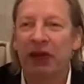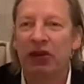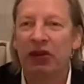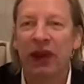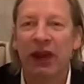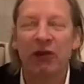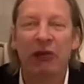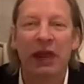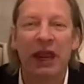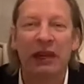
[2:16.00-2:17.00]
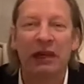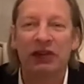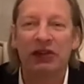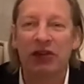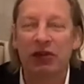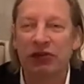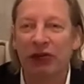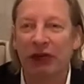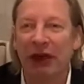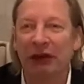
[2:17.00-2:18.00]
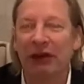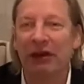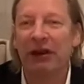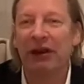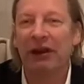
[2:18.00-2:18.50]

You can't create an excuse around it.